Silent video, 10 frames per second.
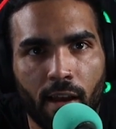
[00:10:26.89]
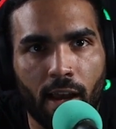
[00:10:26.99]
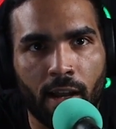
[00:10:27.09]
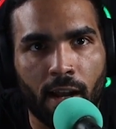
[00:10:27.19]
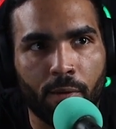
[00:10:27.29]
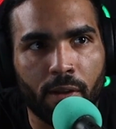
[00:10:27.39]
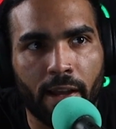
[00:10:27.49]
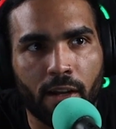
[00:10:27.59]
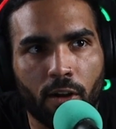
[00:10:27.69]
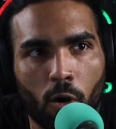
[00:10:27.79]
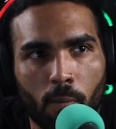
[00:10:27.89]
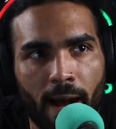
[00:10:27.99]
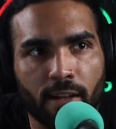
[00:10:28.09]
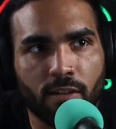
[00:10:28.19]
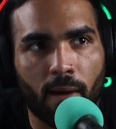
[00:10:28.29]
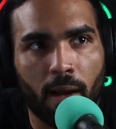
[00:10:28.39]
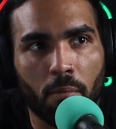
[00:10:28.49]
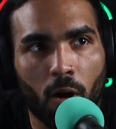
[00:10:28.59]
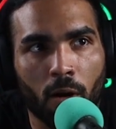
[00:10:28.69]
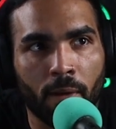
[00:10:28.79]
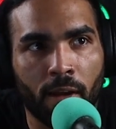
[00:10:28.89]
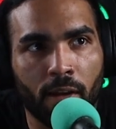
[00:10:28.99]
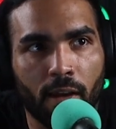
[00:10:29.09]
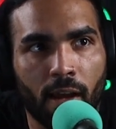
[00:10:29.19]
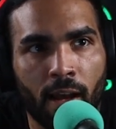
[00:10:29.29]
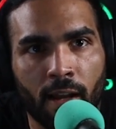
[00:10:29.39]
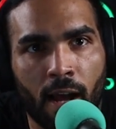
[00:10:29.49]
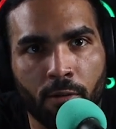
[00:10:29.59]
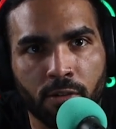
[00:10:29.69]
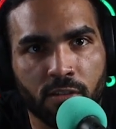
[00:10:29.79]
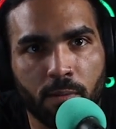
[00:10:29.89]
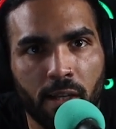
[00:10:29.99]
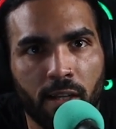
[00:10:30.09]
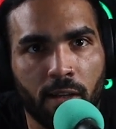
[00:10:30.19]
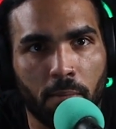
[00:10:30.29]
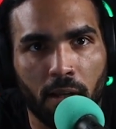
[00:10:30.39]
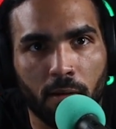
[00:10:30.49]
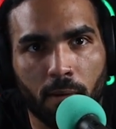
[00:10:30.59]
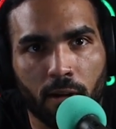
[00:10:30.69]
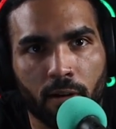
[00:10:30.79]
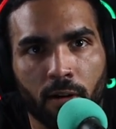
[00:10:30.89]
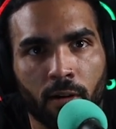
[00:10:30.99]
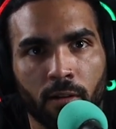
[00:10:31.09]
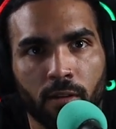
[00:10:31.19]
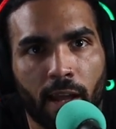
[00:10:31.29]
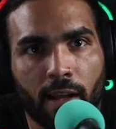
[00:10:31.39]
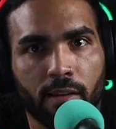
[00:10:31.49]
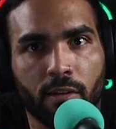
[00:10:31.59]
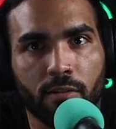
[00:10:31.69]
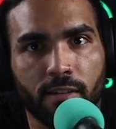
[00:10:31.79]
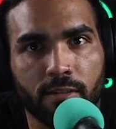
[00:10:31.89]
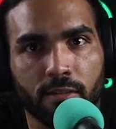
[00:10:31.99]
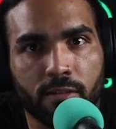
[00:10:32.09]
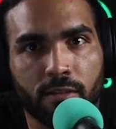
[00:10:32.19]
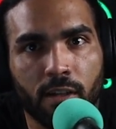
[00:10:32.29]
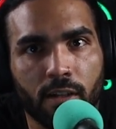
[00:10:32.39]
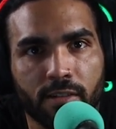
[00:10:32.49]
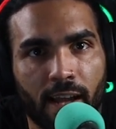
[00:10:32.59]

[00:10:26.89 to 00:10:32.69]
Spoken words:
and I would like go back to my apartment and I would just be eating peanut butter or like Little Caesars because I